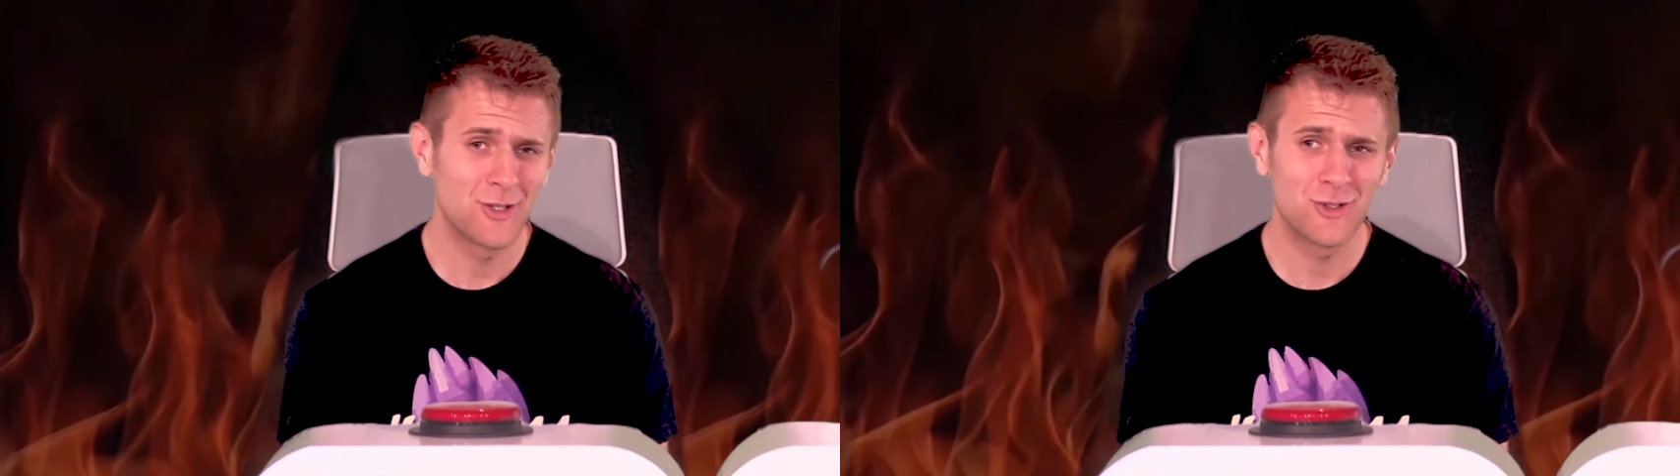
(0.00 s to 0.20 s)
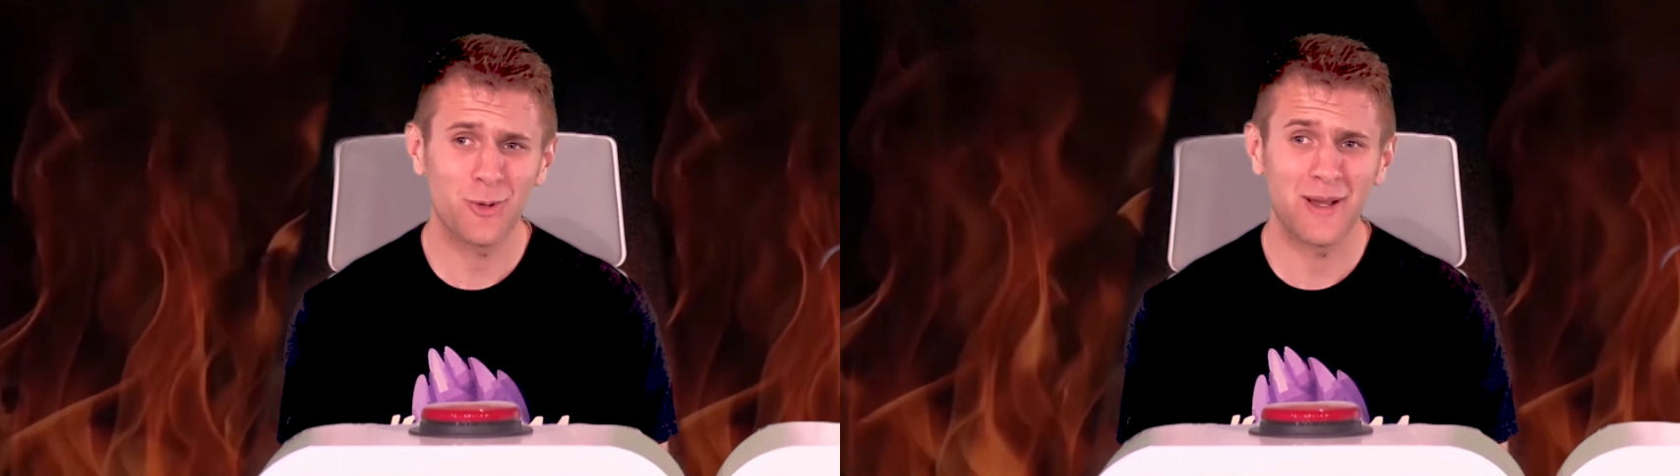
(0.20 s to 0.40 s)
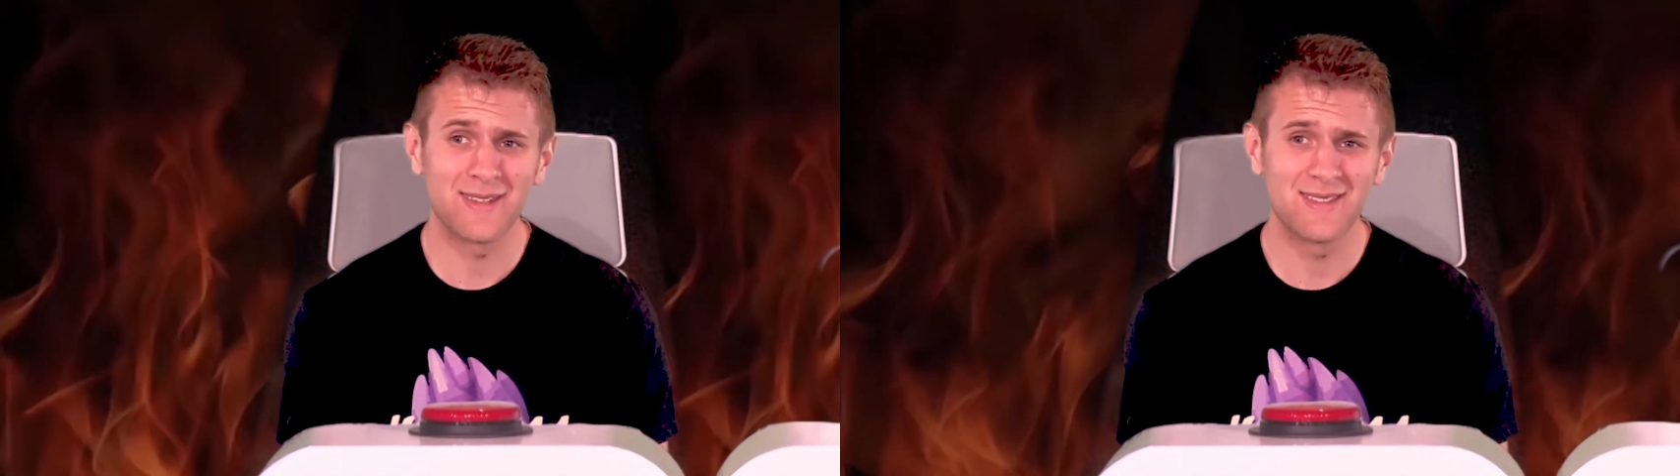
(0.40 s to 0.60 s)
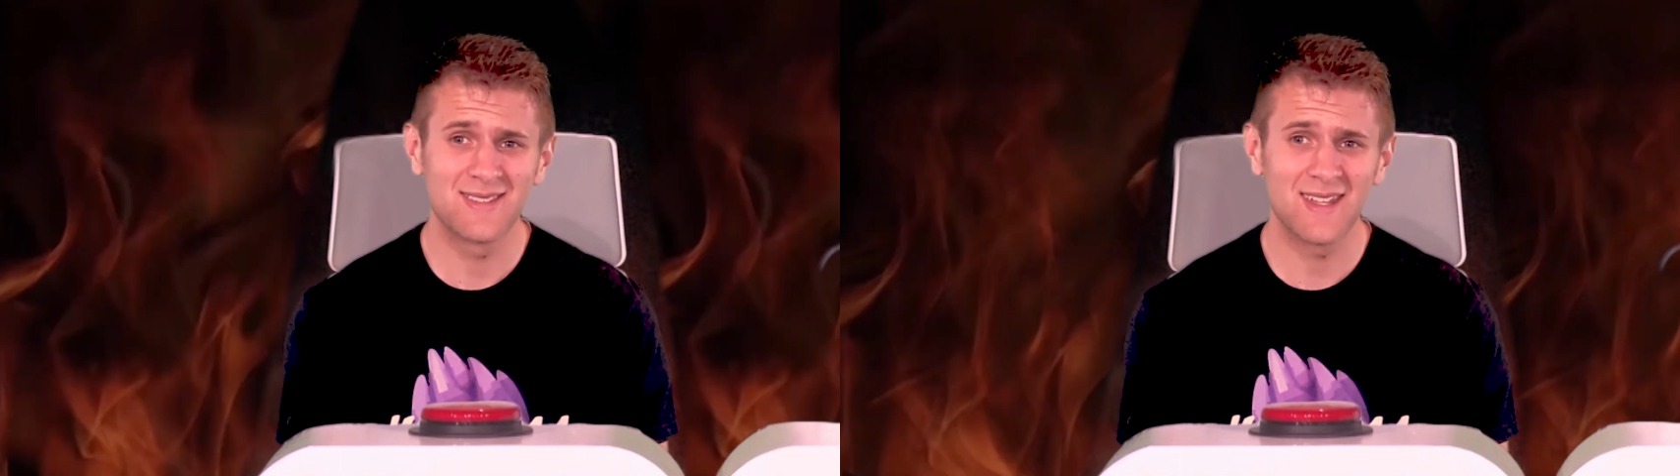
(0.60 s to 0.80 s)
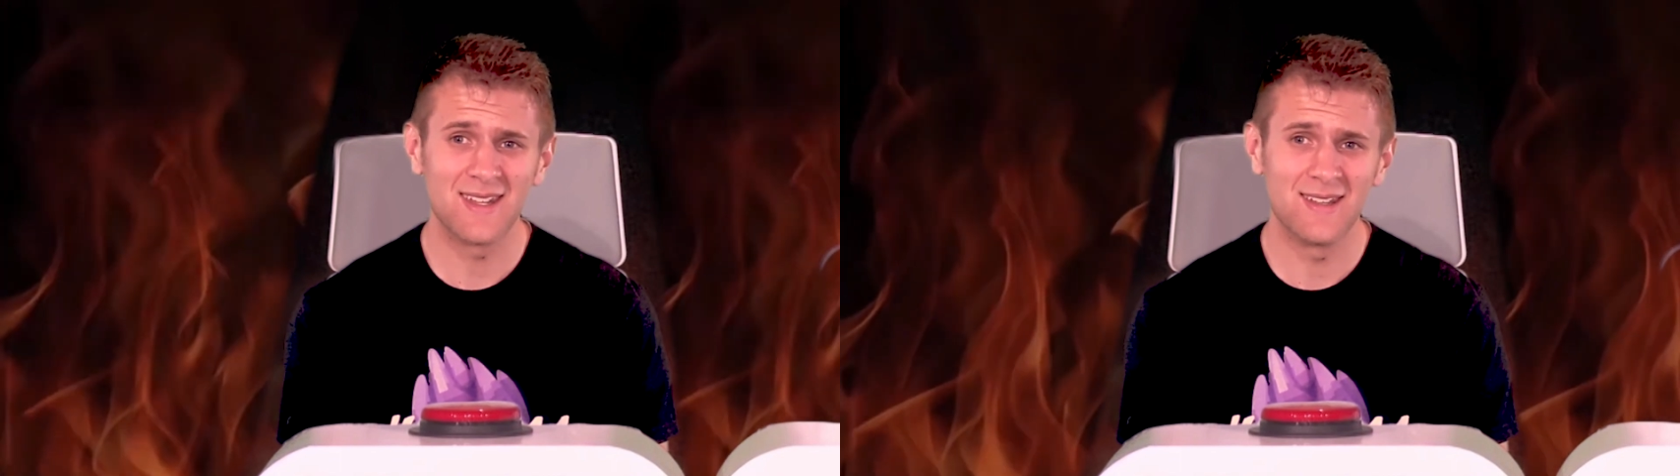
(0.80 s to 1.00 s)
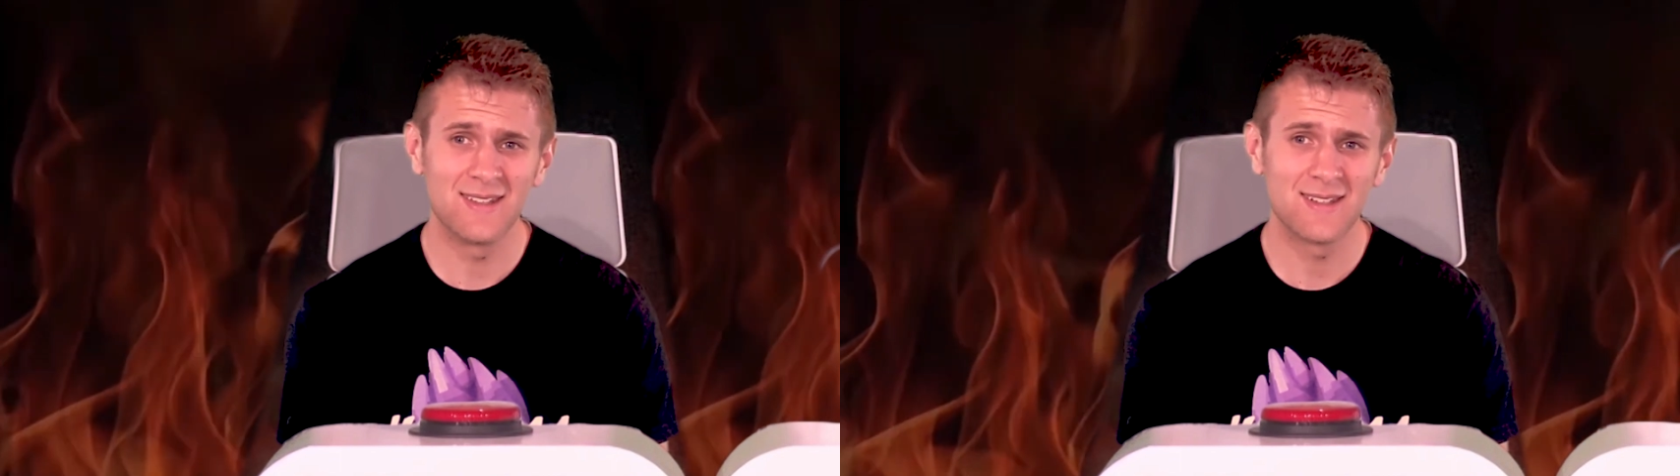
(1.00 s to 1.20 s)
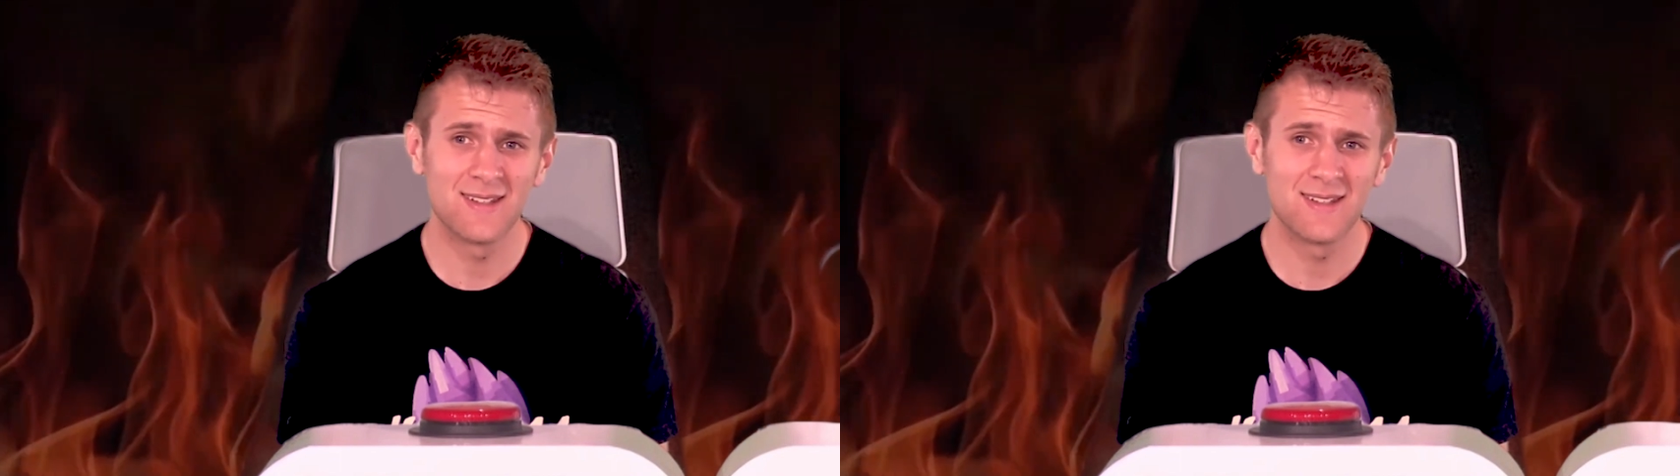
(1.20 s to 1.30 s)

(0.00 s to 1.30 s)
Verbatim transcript: so I didn't.